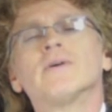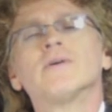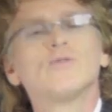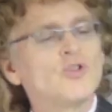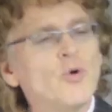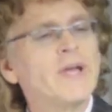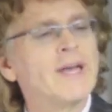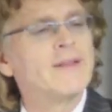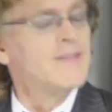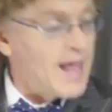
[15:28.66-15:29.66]
who's doing
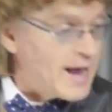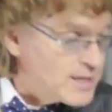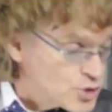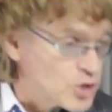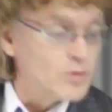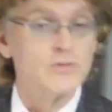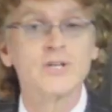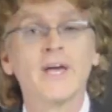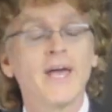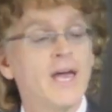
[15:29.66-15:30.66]
it the
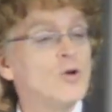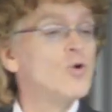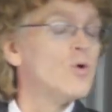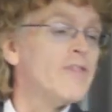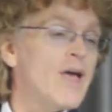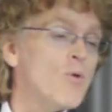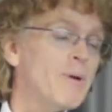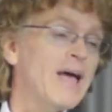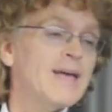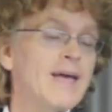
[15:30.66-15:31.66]
angels and who are they
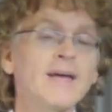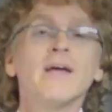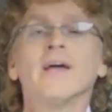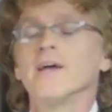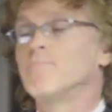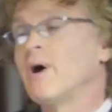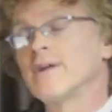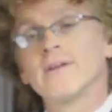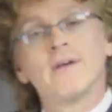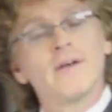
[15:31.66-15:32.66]
obeying but